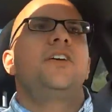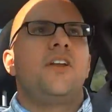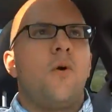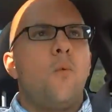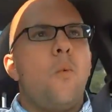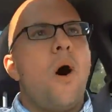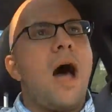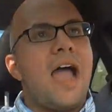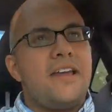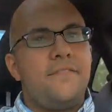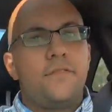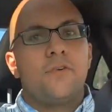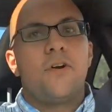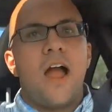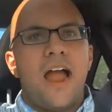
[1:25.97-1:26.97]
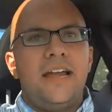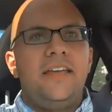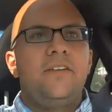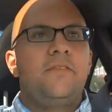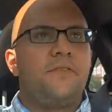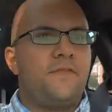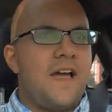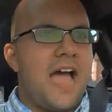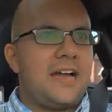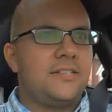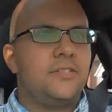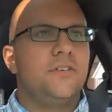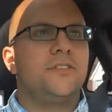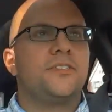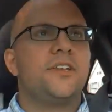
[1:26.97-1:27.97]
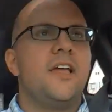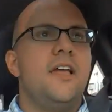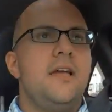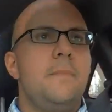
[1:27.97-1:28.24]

on a wide variety of factors.